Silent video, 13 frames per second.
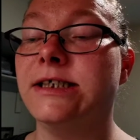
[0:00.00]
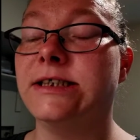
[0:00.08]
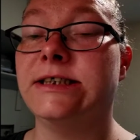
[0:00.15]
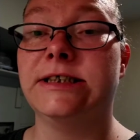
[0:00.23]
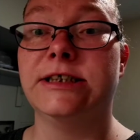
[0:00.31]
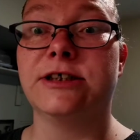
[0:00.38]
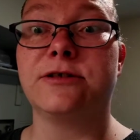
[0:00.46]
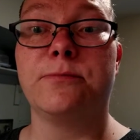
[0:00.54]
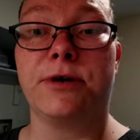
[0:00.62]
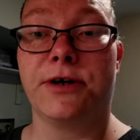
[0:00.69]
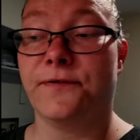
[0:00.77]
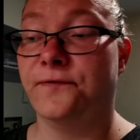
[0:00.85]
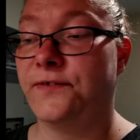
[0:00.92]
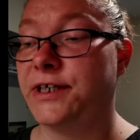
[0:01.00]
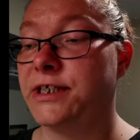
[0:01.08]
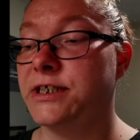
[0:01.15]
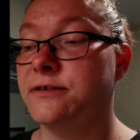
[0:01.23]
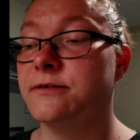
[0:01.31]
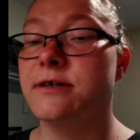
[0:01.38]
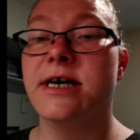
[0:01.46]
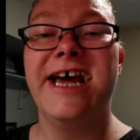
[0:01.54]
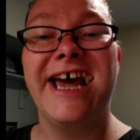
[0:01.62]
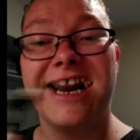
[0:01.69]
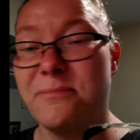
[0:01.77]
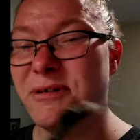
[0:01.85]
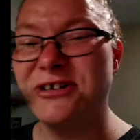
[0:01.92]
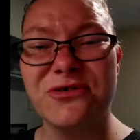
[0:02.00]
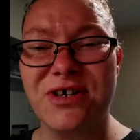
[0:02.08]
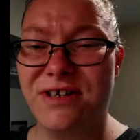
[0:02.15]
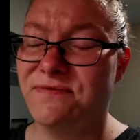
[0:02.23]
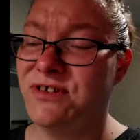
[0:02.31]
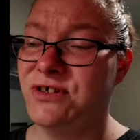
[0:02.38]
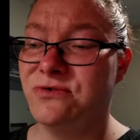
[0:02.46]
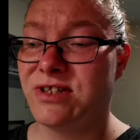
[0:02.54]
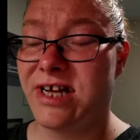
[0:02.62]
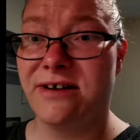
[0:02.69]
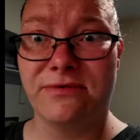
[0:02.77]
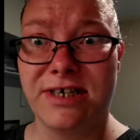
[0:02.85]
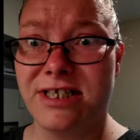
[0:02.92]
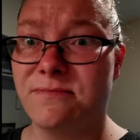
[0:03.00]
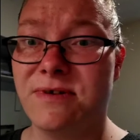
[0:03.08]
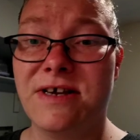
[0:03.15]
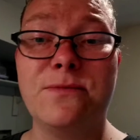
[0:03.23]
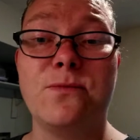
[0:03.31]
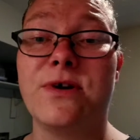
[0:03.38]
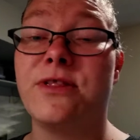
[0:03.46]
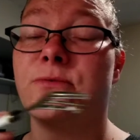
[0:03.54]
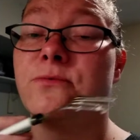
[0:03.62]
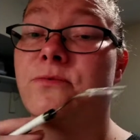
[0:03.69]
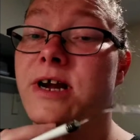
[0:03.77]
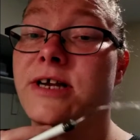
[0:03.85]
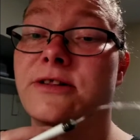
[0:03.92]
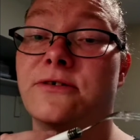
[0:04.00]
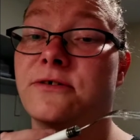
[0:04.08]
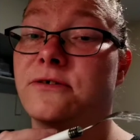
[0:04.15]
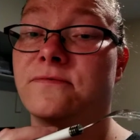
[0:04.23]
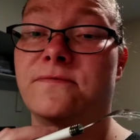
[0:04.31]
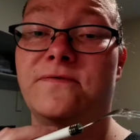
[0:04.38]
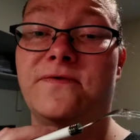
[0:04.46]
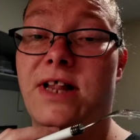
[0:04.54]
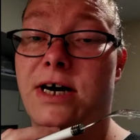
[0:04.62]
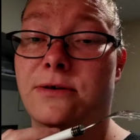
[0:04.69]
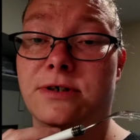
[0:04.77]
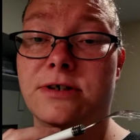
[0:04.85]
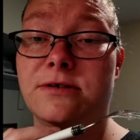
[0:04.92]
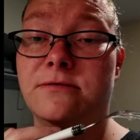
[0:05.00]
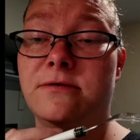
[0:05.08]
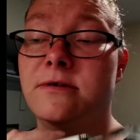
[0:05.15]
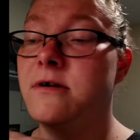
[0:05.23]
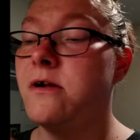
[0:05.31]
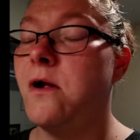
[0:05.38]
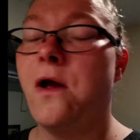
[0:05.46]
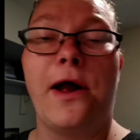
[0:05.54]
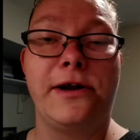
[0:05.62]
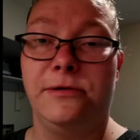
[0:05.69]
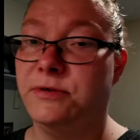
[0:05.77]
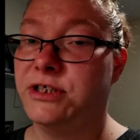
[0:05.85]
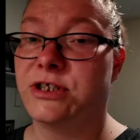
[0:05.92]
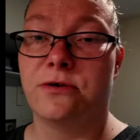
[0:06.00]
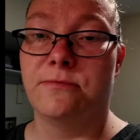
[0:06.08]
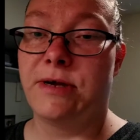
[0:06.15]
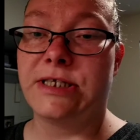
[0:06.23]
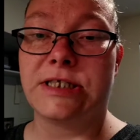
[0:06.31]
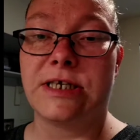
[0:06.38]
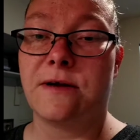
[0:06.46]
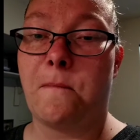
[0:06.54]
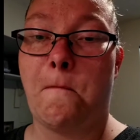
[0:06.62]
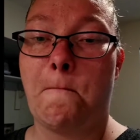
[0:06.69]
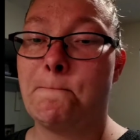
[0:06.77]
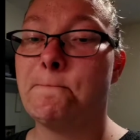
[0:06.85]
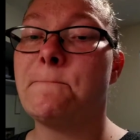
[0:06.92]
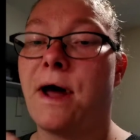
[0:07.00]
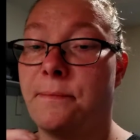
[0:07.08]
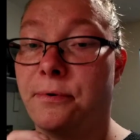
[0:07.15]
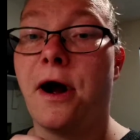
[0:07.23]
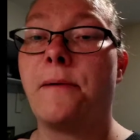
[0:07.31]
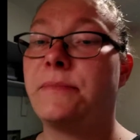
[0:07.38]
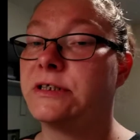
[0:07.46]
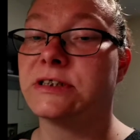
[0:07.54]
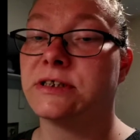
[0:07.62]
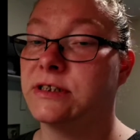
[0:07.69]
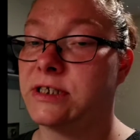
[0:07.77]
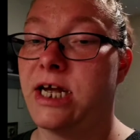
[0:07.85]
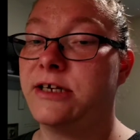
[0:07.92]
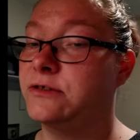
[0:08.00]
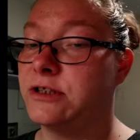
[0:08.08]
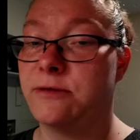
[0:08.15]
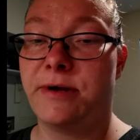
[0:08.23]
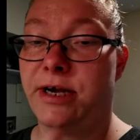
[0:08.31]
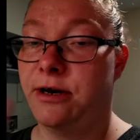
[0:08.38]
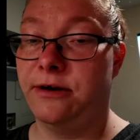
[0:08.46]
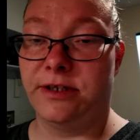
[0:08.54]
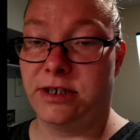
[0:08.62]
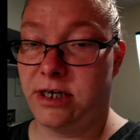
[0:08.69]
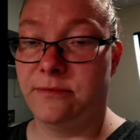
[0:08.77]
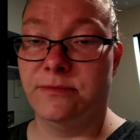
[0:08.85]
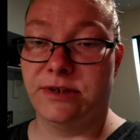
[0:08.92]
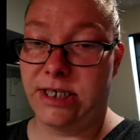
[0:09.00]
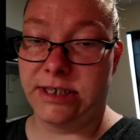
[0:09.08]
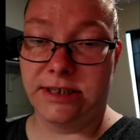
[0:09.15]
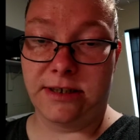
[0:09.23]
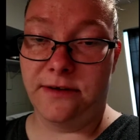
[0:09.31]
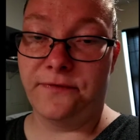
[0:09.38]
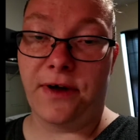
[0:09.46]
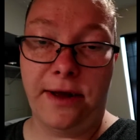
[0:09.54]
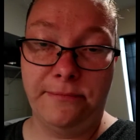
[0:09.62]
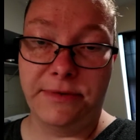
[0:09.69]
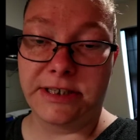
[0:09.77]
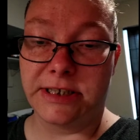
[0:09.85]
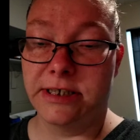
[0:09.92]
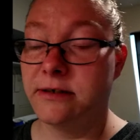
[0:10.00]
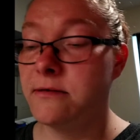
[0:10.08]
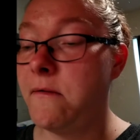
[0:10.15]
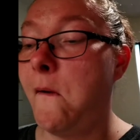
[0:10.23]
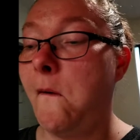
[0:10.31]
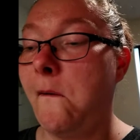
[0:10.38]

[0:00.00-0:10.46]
It is perfect. And I bet you could even use that recipe with regular flour. It'd be so amazing. I promise. Because I used to bake all the time with that stuff. I miss it.